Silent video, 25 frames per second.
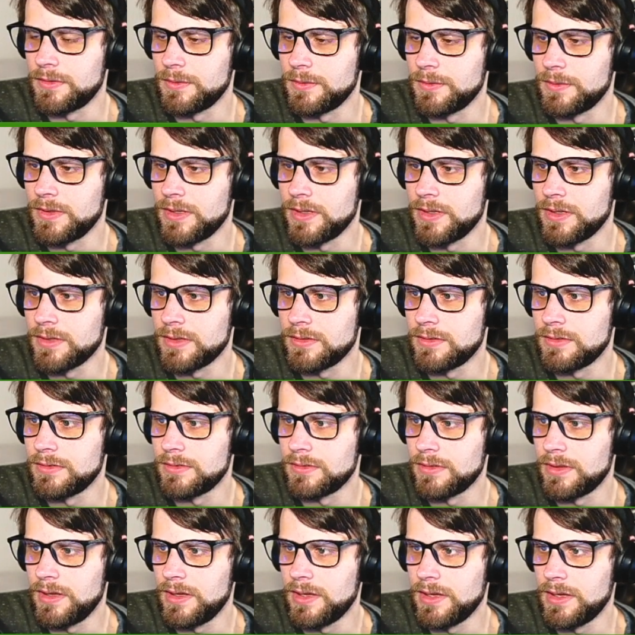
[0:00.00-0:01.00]
way.
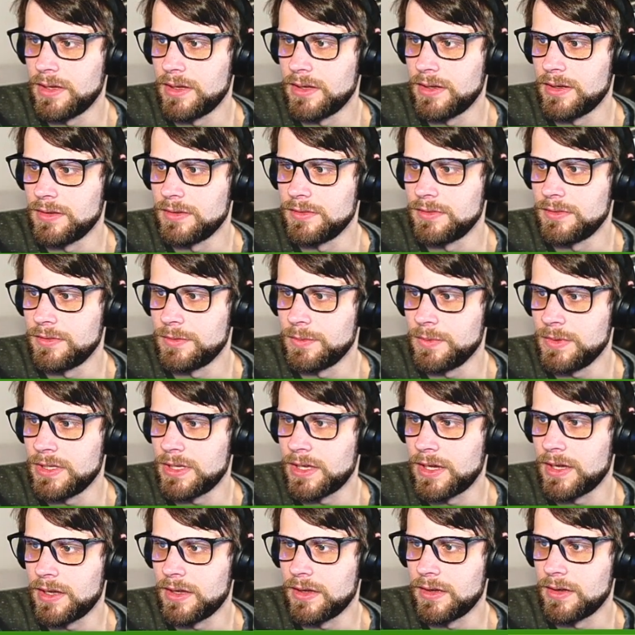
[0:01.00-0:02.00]
Do we
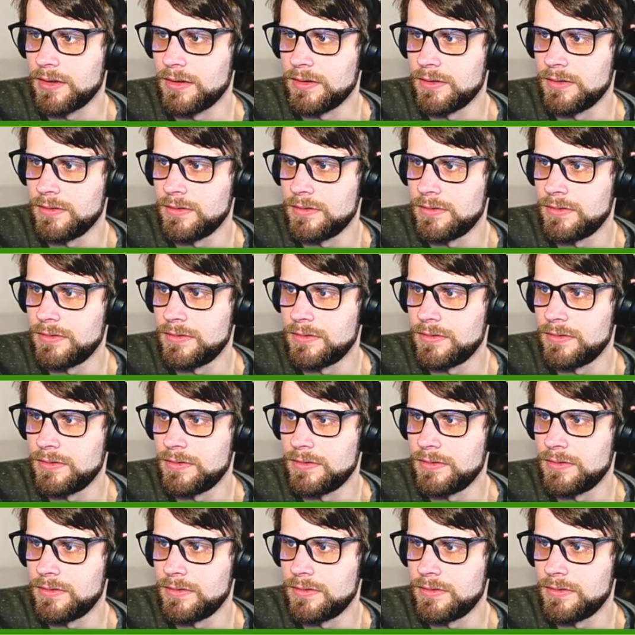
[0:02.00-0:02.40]
have...